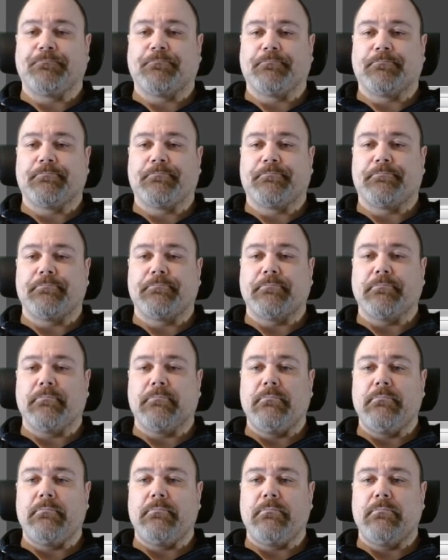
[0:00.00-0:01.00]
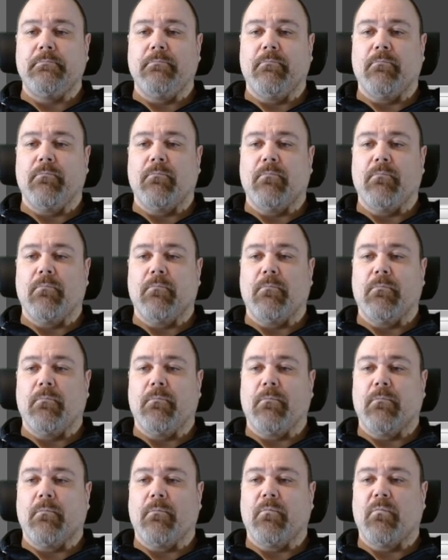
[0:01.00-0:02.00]

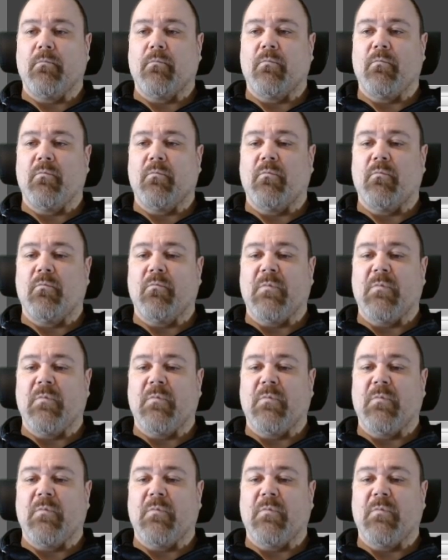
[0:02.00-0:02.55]
[no speech]